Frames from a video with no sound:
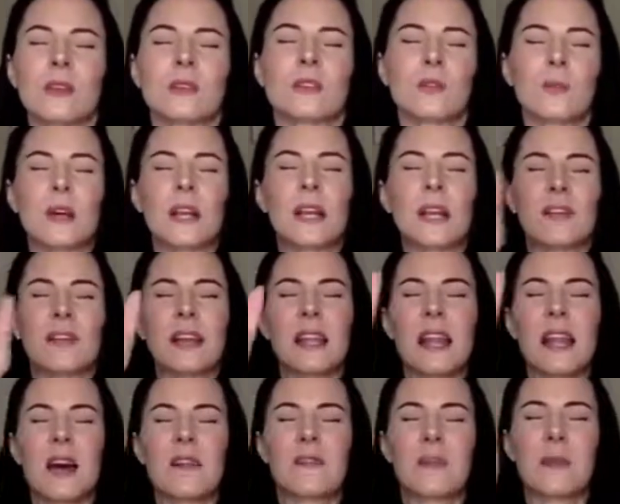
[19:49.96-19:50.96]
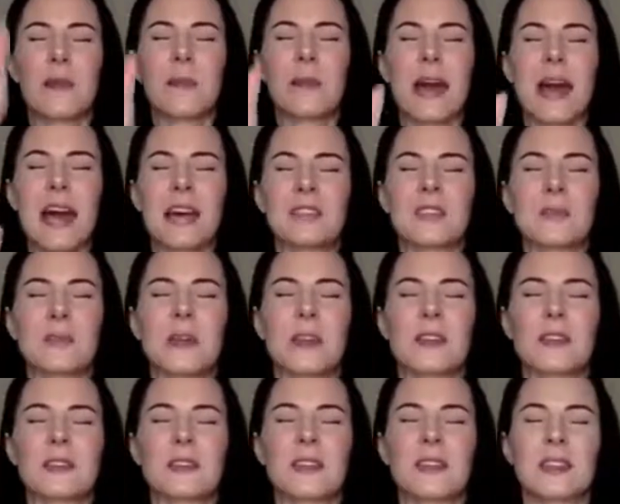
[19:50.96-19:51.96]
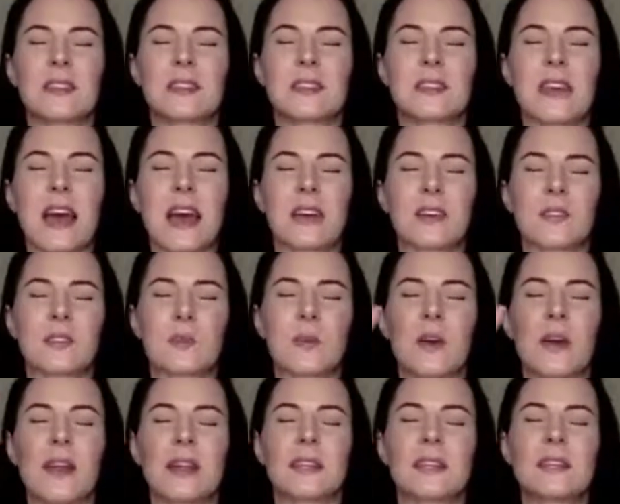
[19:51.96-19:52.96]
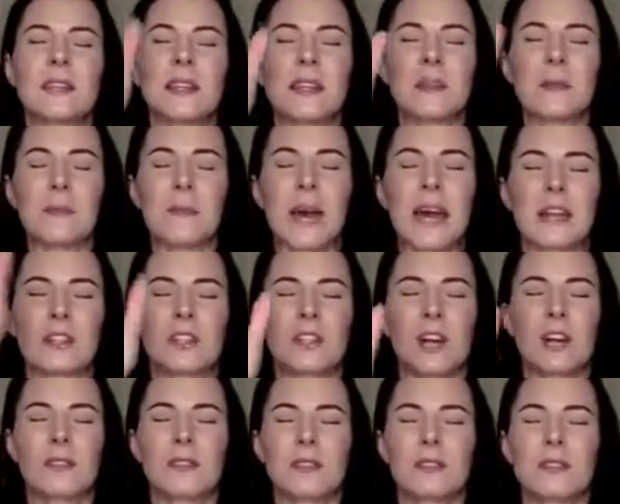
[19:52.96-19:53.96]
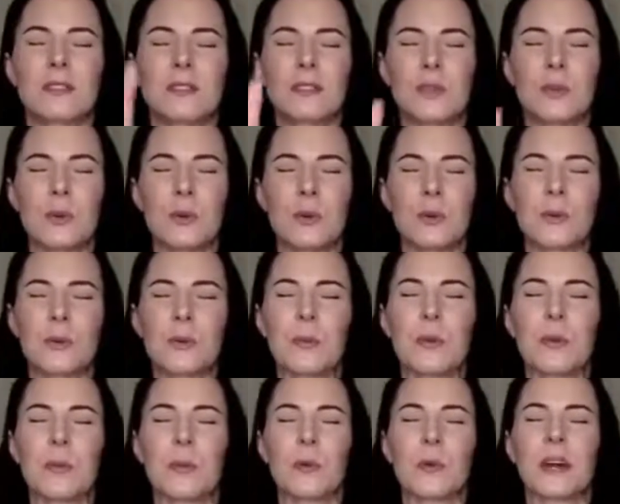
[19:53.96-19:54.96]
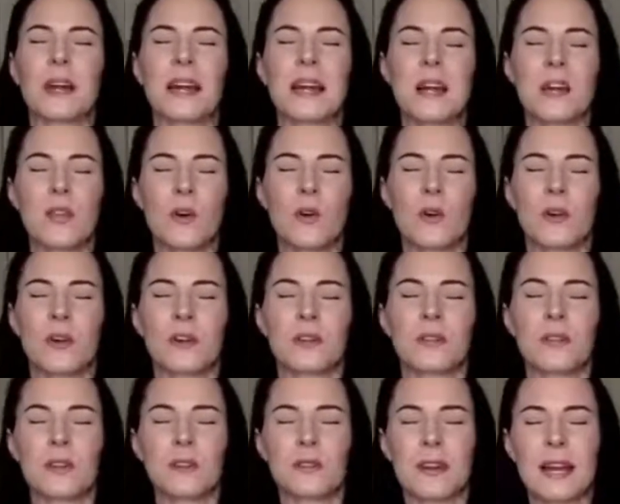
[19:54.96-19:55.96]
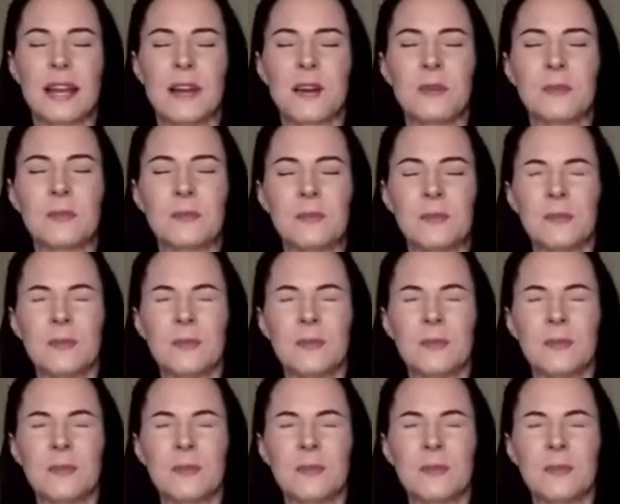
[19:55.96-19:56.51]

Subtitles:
So we're clearing a lot from the past because this side is where I see the back chakras. We're working on the auric field right now.